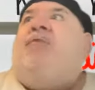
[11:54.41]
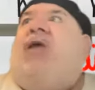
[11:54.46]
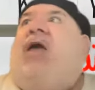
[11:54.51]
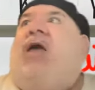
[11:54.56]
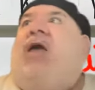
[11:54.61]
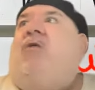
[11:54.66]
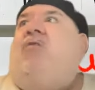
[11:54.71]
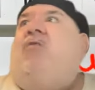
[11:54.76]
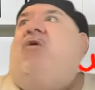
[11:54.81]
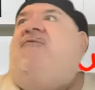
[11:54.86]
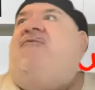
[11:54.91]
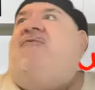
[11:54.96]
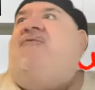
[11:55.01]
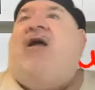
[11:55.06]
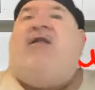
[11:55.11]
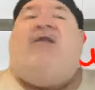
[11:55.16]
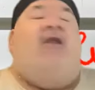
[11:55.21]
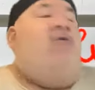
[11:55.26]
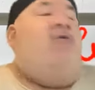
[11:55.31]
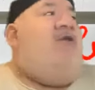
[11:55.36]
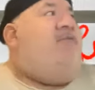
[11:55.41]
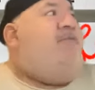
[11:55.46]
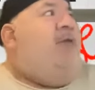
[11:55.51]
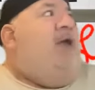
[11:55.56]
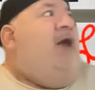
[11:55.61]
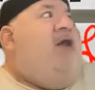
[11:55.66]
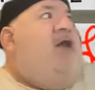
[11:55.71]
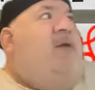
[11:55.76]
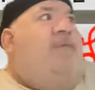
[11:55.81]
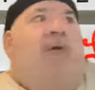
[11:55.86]
And we found it was
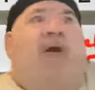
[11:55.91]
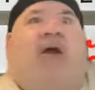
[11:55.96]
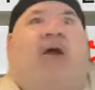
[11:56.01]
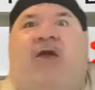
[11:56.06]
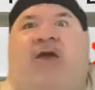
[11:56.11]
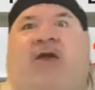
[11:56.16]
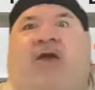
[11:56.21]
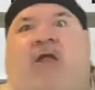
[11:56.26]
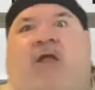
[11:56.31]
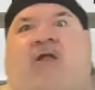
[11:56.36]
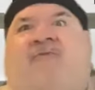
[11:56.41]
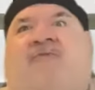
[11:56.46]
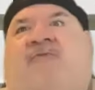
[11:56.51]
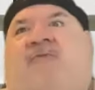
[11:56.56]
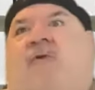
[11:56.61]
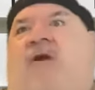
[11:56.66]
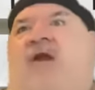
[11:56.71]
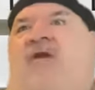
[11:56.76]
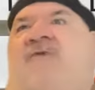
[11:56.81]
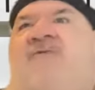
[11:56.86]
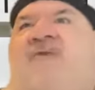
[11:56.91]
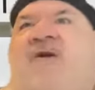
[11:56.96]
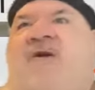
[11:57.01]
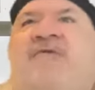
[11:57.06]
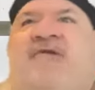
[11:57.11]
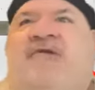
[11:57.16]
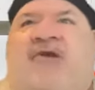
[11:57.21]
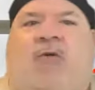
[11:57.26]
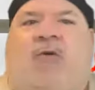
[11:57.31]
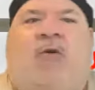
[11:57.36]
playing up on the Guild
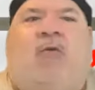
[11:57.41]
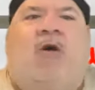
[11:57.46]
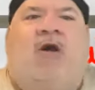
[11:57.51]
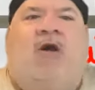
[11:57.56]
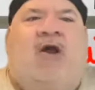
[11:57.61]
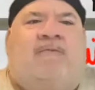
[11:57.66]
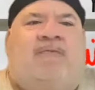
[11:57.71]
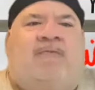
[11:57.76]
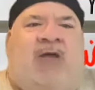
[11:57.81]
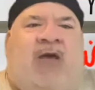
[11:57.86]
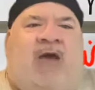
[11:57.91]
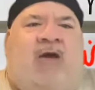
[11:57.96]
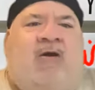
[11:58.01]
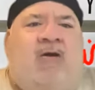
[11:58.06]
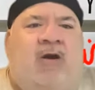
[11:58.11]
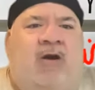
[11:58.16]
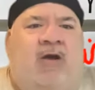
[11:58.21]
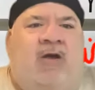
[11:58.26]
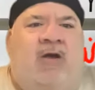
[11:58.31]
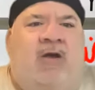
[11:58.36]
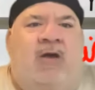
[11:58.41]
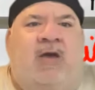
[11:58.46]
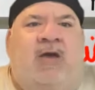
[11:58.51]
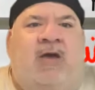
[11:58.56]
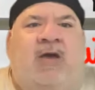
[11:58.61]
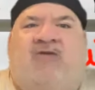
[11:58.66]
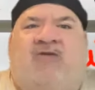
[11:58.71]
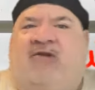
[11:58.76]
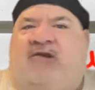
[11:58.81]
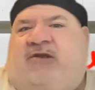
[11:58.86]
45th. So we went up there
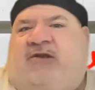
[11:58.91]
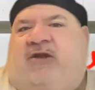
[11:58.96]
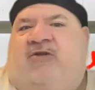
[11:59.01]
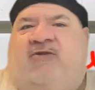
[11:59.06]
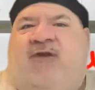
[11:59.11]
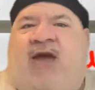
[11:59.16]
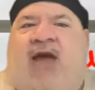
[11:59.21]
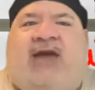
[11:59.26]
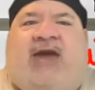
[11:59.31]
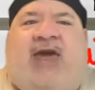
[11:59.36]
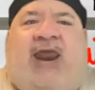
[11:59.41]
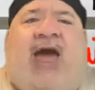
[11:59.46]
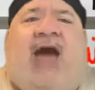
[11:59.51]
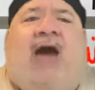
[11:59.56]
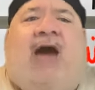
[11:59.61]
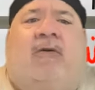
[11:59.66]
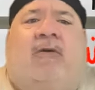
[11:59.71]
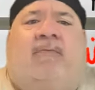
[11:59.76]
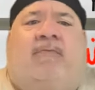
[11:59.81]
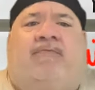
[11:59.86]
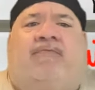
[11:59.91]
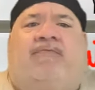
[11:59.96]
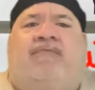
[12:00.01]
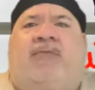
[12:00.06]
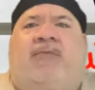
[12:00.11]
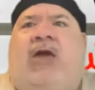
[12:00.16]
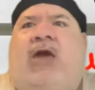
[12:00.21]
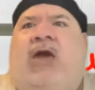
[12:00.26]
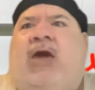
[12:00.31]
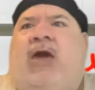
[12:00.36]
just to check it out.
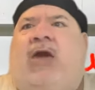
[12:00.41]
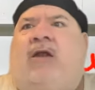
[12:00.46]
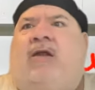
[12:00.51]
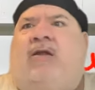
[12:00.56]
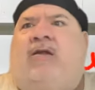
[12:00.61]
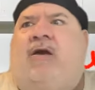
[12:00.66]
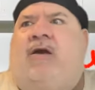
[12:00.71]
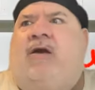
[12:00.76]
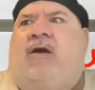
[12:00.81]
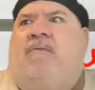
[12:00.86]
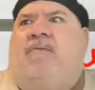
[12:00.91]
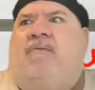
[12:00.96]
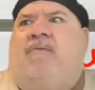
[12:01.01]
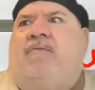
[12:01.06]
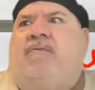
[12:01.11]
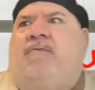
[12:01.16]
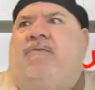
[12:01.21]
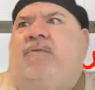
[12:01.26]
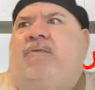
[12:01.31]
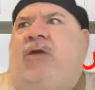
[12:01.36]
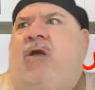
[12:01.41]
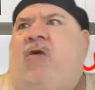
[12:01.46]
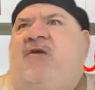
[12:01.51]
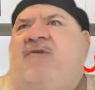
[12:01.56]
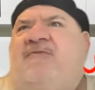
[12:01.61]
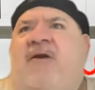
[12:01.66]
And, it's